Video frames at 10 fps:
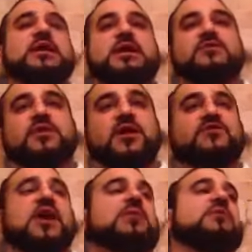Even
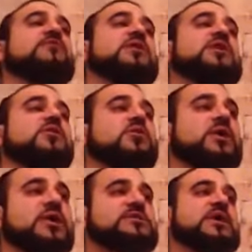Avraham Avinu
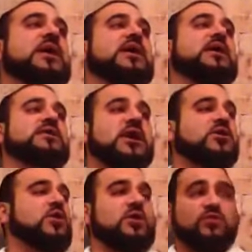and Yitzhak and
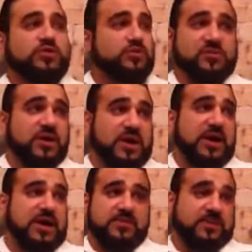Yaakov, which were very
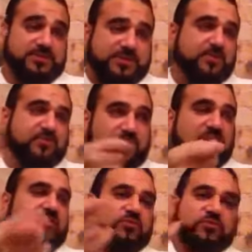high. I mean,
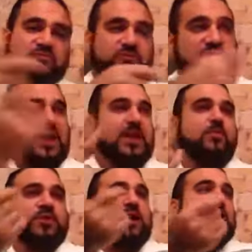For
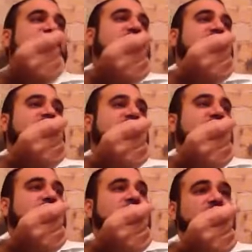them, we're not even
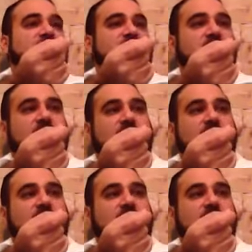a